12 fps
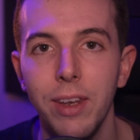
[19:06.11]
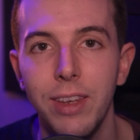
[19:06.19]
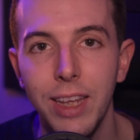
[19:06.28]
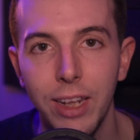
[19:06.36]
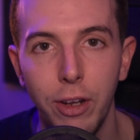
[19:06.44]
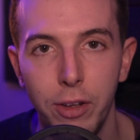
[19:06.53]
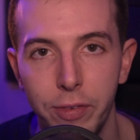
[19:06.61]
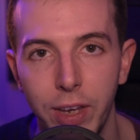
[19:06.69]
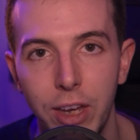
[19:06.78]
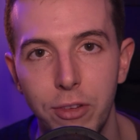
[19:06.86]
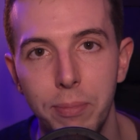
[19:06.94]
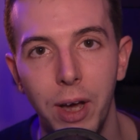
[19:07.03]
ding that
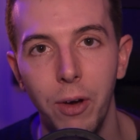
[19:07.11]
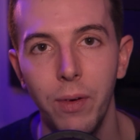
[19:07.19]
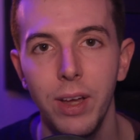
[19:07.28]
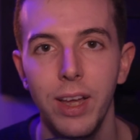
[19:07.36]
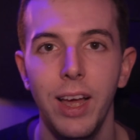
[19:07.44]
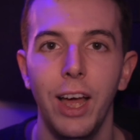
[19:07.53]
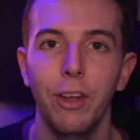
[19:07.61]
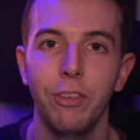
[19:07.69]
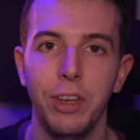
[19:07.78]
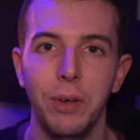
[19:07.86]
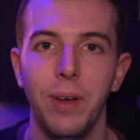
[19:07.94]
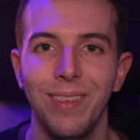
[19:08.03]
notification bell, and I'll
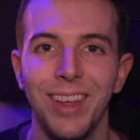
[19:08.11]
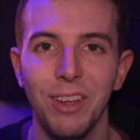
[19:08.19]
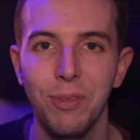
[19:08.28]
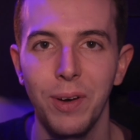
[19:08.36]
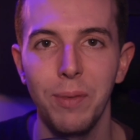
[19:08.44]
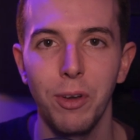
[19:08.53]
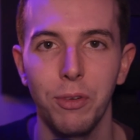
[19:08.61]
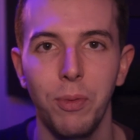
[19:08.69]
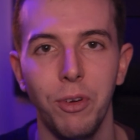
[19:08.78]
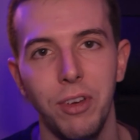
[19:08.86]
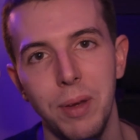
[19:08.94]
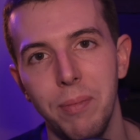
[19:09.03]
see you around. Thanks very much for
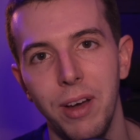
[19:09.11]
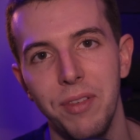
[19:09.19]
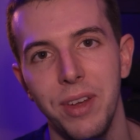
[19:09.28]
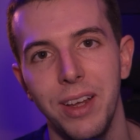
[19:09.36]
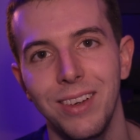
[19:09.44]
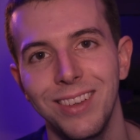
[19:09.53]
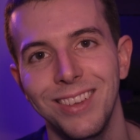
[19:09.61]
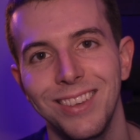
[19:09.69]
watching. Bye for now.